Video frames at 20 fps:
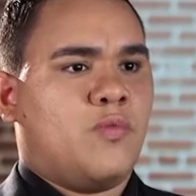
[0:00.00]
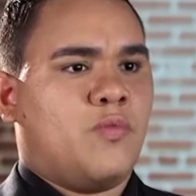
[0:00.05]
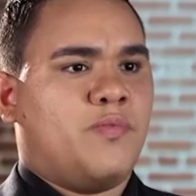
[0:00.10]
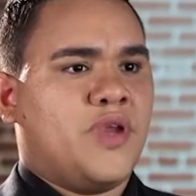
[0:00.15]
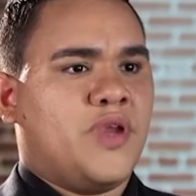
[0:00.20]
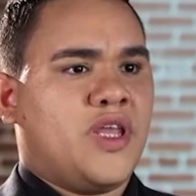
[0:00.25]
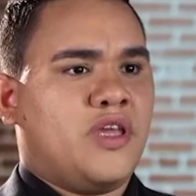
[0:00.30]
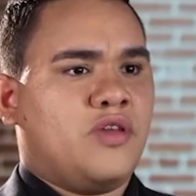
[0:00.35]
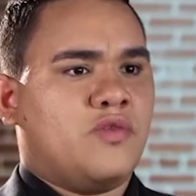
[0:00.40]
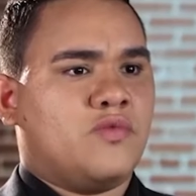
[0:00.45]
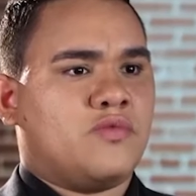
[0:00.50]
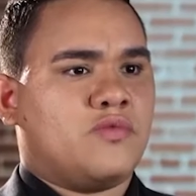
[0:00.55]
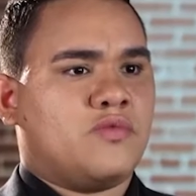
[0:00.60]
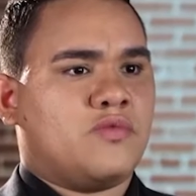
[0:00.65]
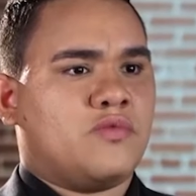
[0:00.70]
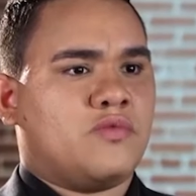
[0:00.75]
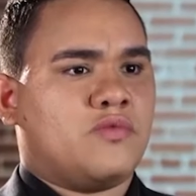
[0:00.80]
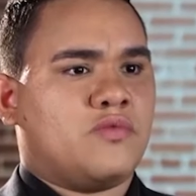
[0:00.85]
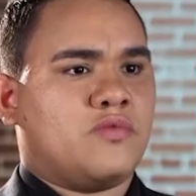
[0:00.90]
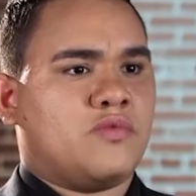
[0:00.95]
I had
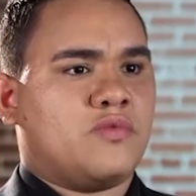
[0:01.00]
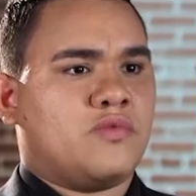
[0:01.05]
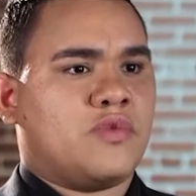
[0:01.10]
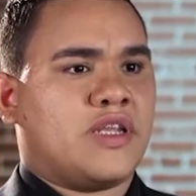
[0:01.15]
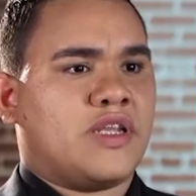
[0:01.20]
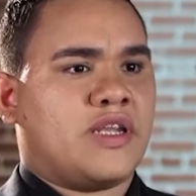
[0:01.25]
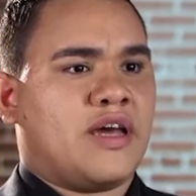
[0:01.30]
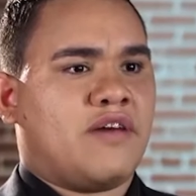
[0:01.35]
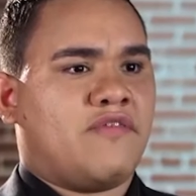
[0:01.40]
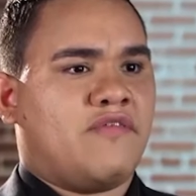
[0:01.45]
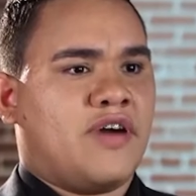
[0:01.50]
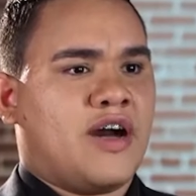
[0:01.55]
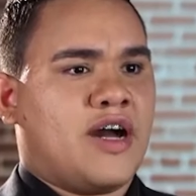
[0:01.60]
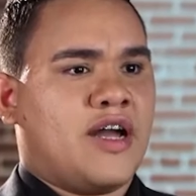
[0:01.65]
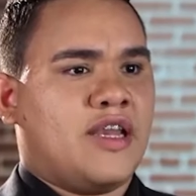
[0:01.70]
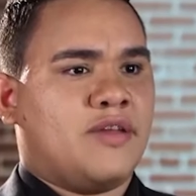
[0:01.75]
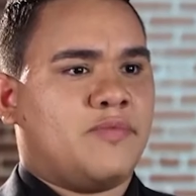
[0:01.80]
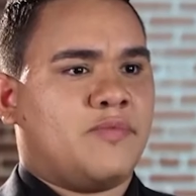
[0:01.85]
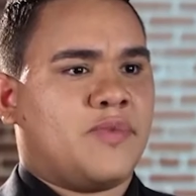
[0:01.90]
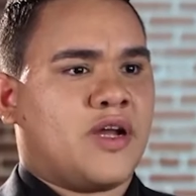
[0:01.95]
bought a razor to cut
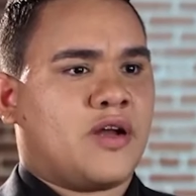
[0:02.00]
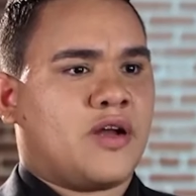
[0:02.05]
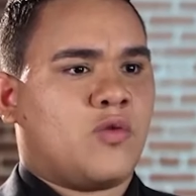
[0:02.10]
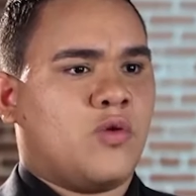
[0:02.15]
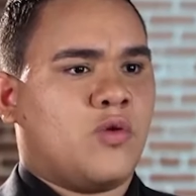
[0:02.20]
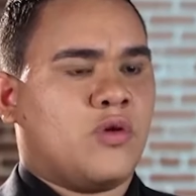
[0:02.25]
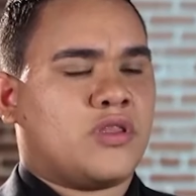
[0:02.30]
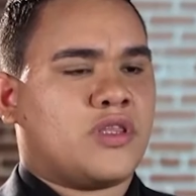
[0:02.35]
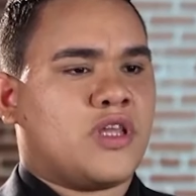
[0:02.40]
my arm with,